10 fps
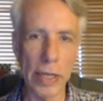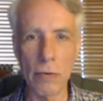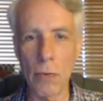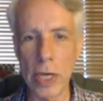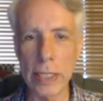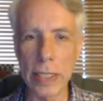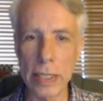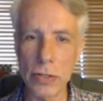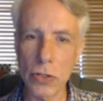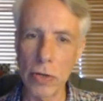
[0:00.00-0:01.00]
and white
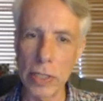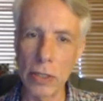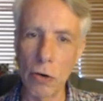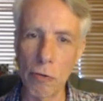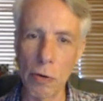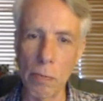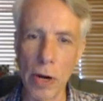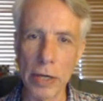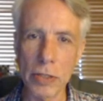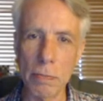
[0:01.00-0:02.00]
is going to go for a
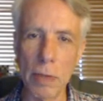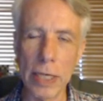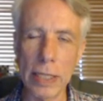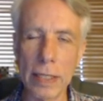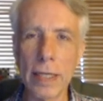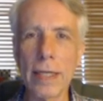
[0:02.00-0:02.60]
Maroczy bind